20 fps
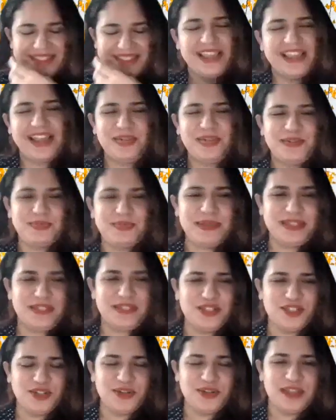I won't make the
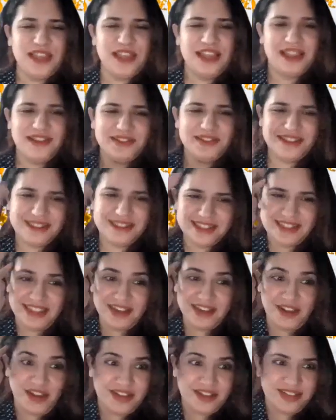joke. I was gonna say
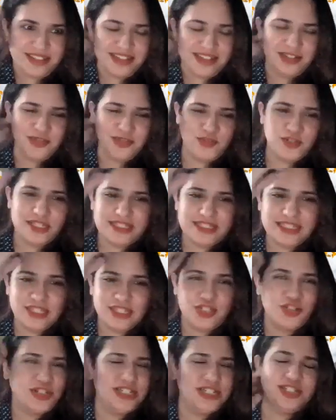in Austin, avoid 6th
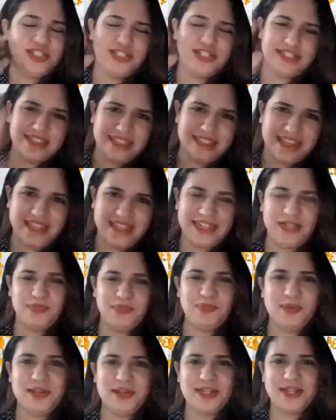Street. Just kidding.
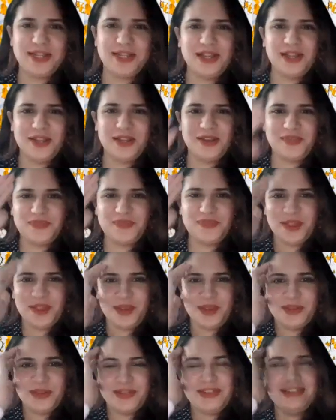But I
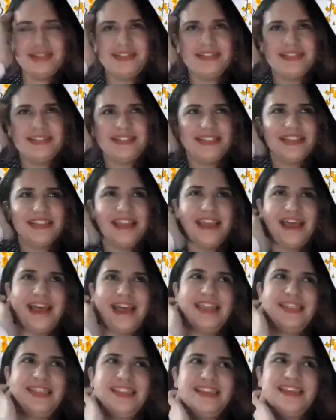
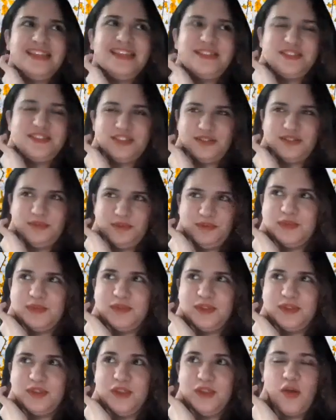think it's
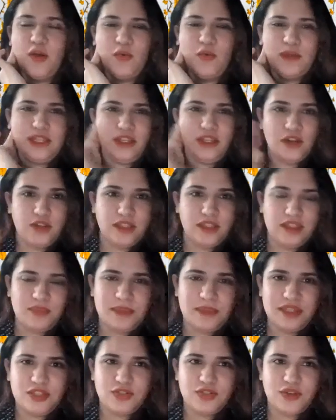knowing your
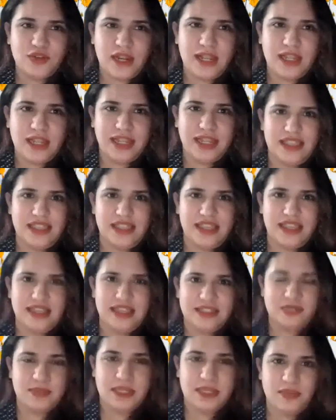limits, right? I think
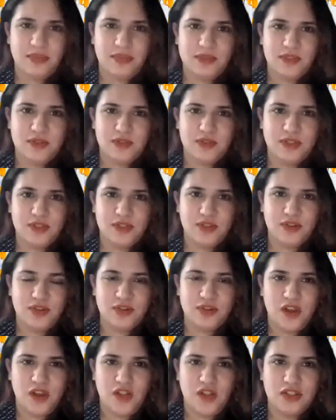sometimes students go to
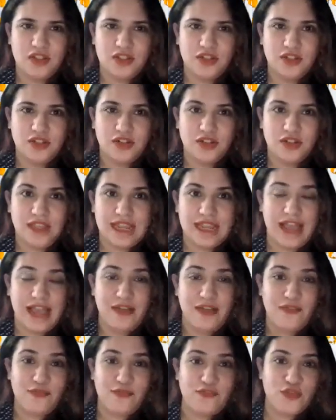college and they're like,
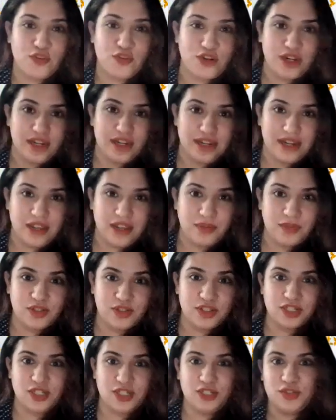I'm free and I'm
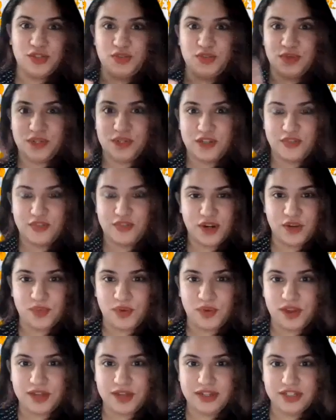just gonna do whatever I
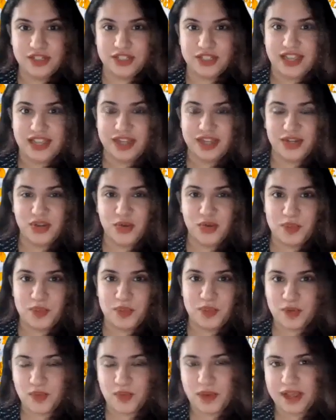want and just kind of go
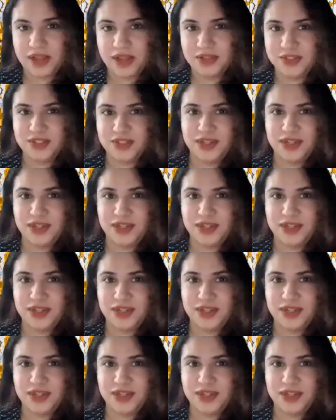buck wild.